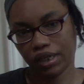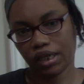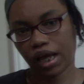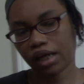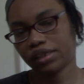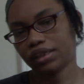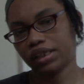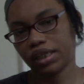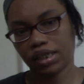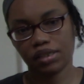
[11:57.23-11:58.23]
It
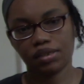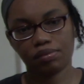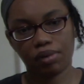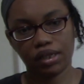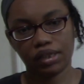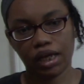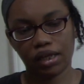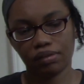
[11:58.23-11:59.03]
actually is one that